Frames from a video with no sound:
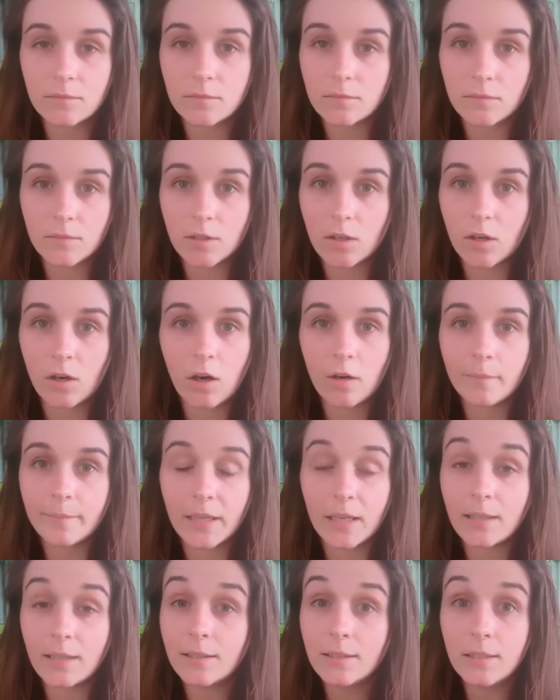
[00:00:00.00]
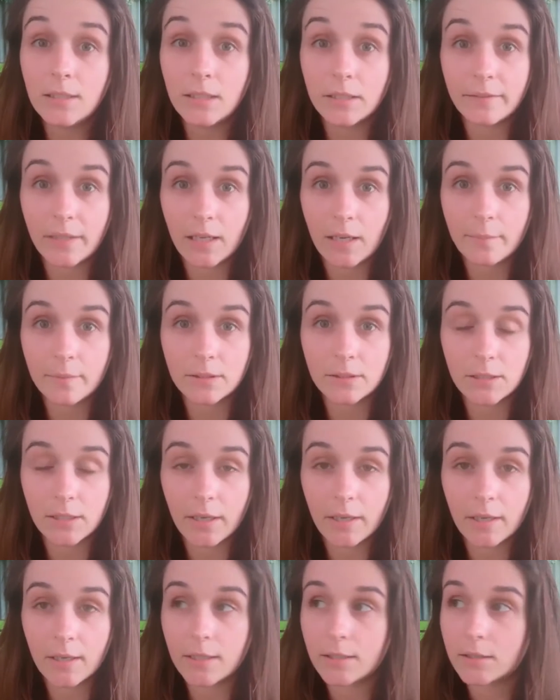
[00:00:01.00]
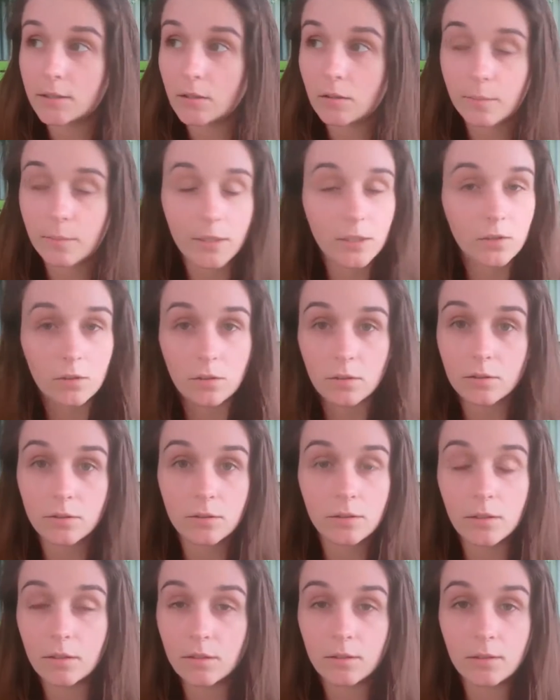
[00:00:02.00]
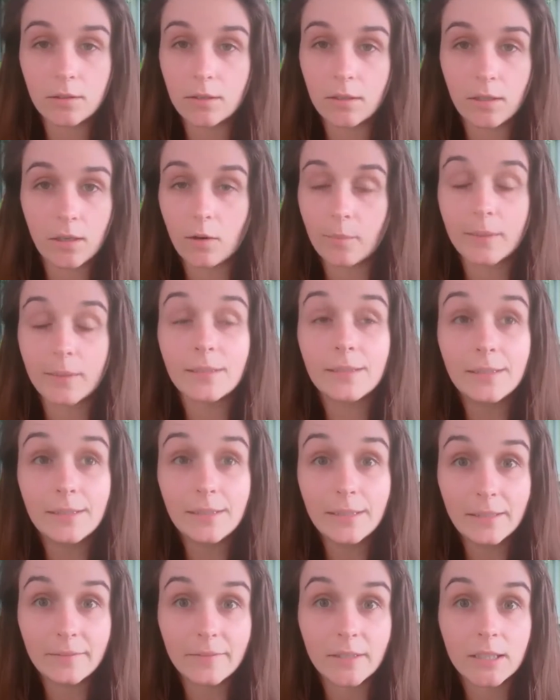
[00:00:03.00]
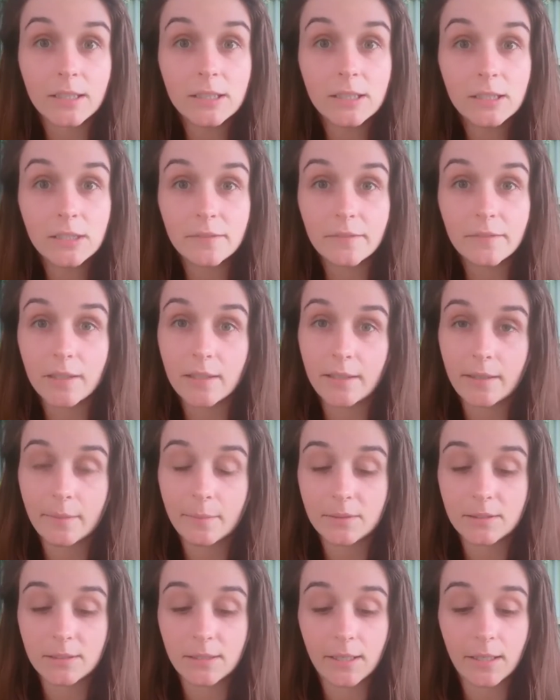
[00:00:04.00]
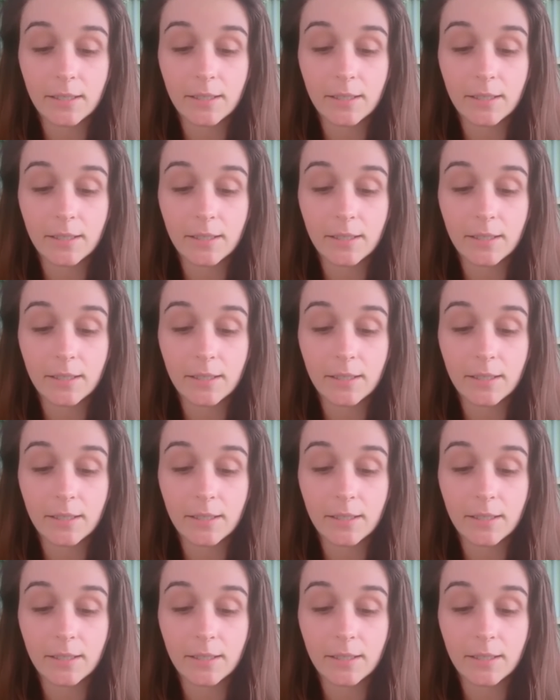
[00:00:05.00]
hope that never happens again. Oh my god, I hope it never ever happens again.